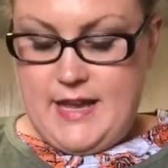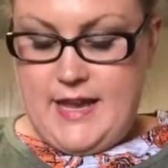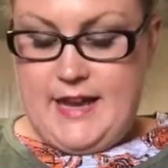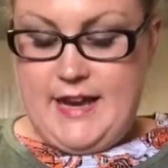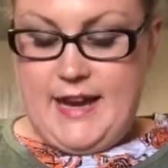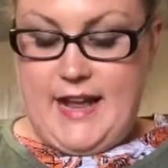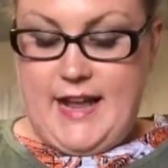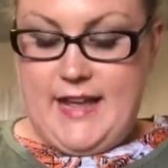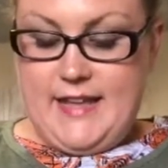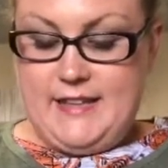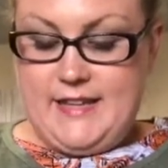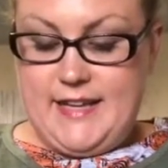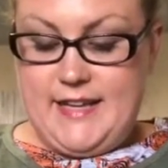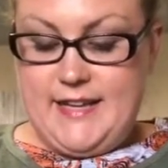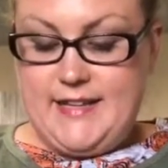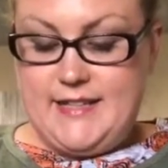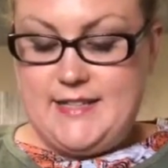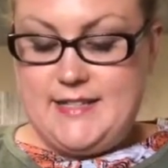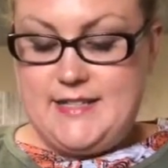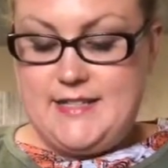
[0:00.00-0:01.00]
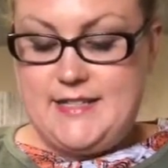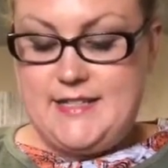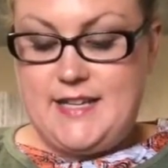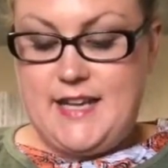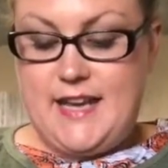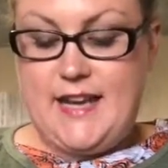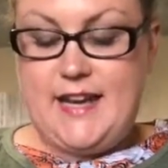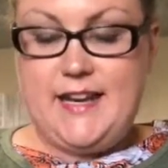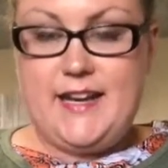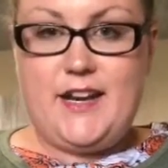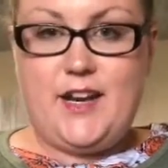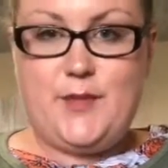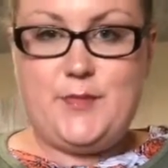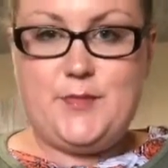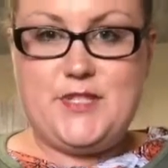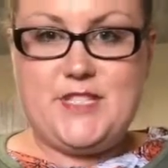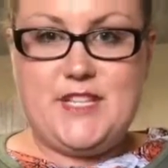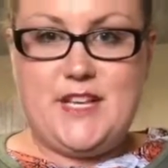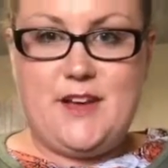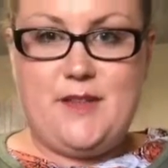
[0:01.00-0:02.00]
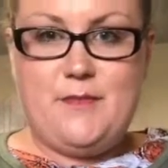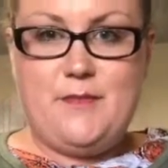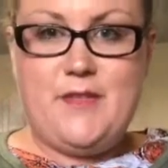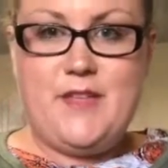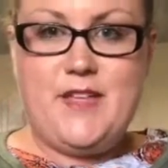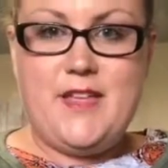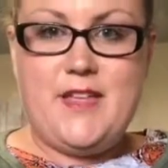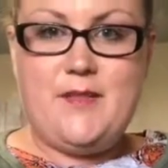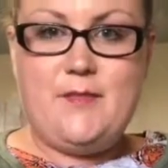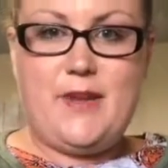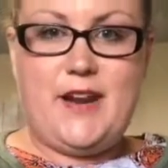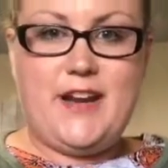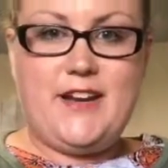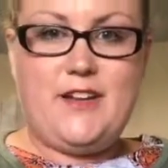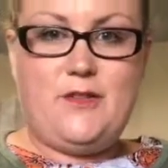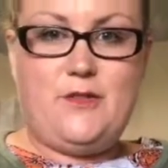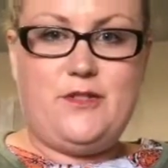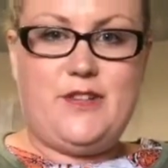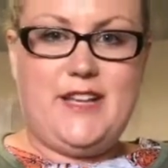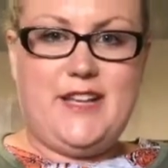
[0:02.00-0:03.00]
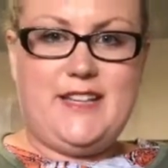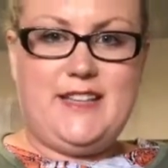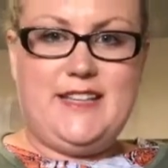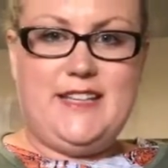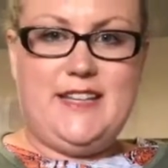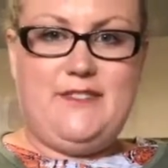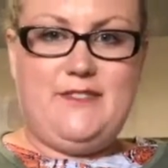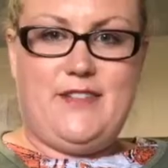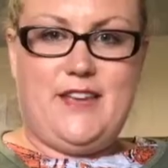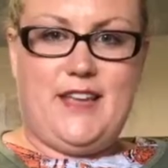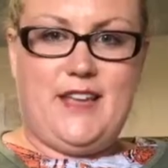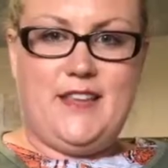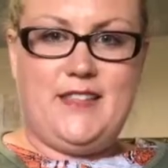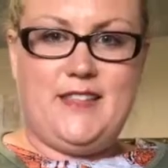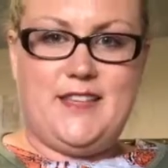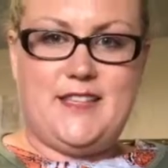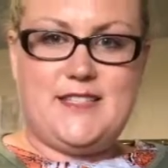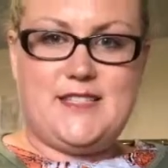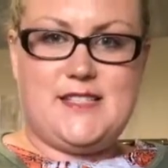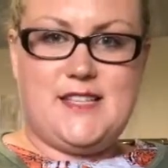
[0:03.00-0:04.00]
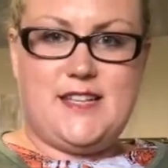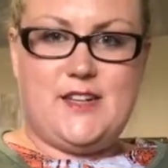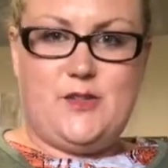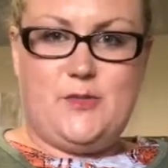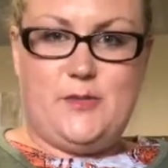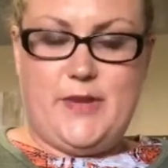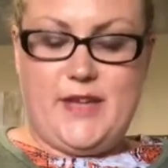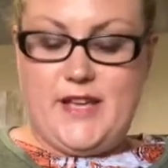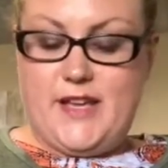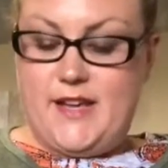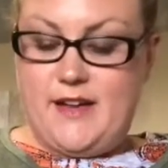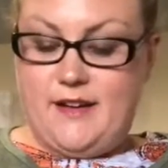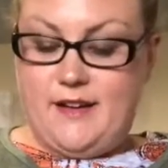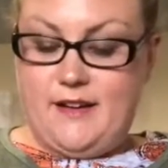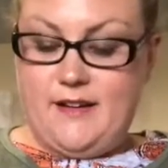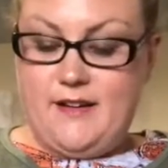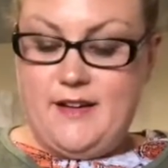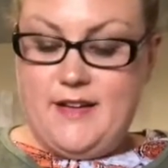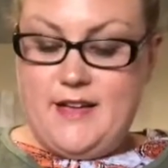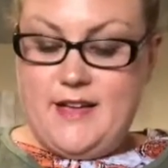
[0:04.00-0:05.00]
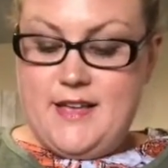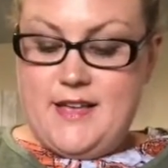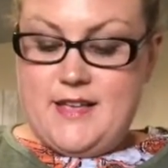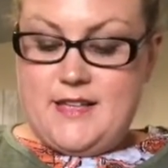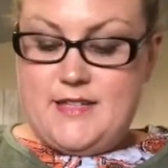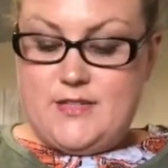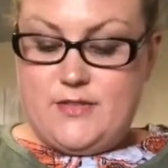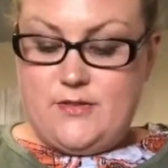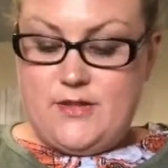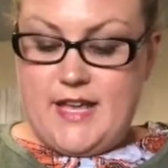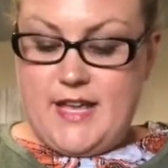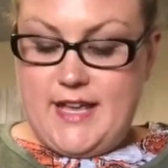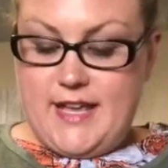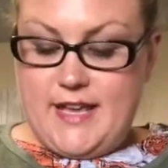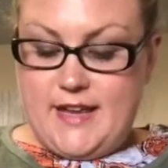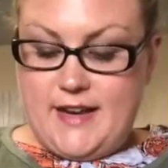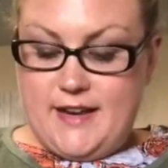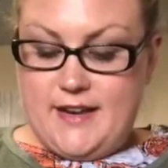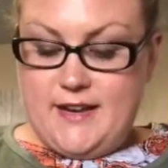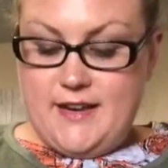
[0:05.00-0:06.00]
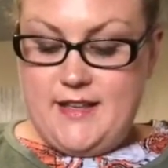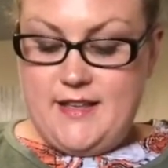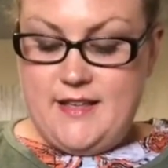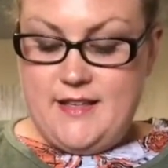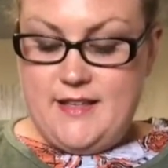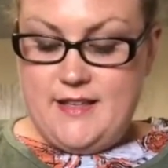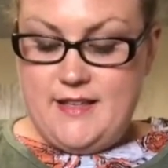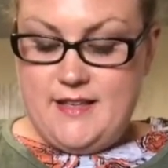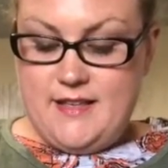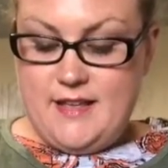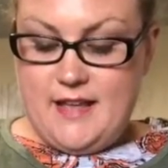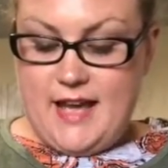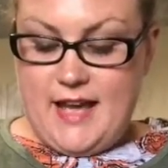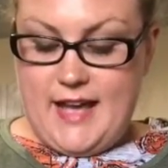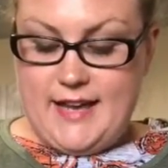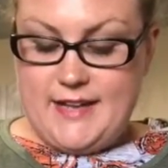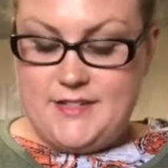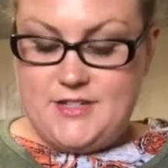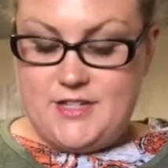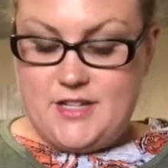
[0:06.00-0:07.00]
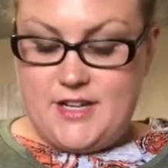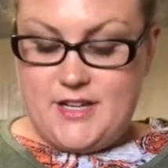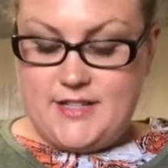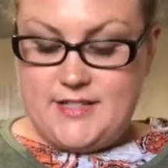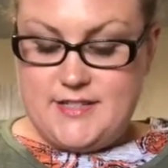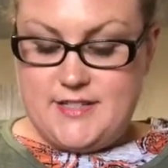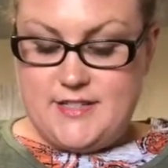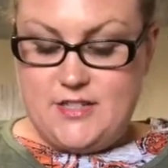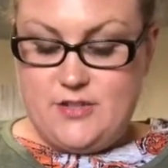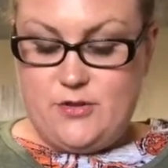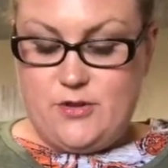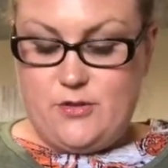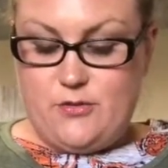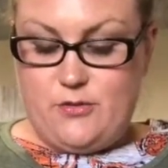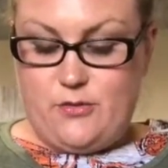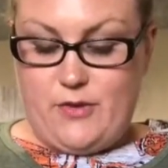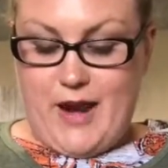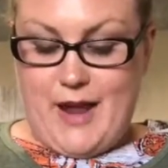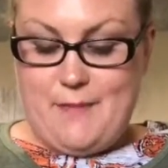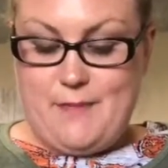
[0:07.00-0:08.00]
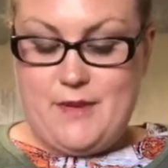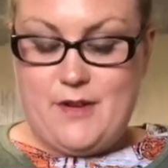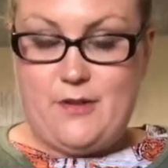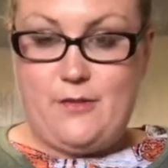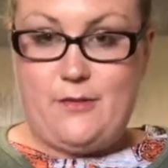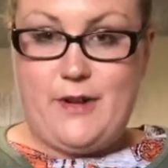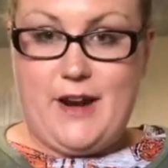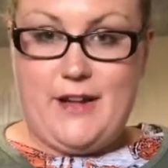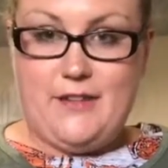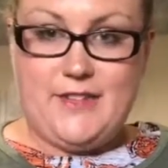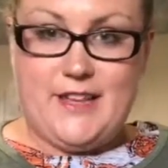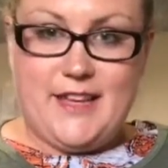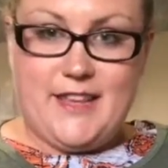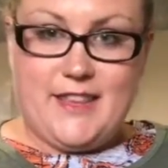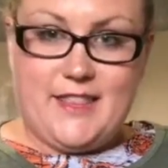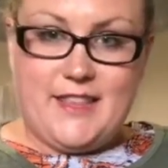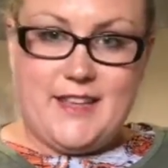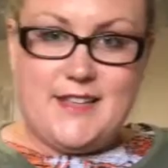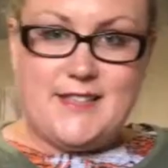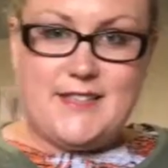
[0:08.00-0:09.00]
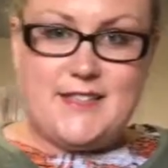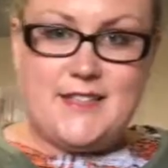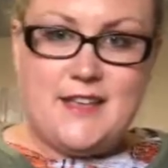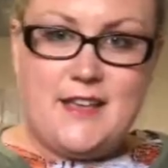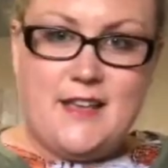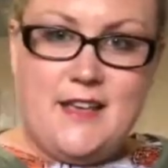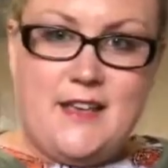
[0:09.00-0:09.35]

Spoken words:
And I like to tighten it up some, but I don't like leaving this little bit here. So then you could wrap it around like this.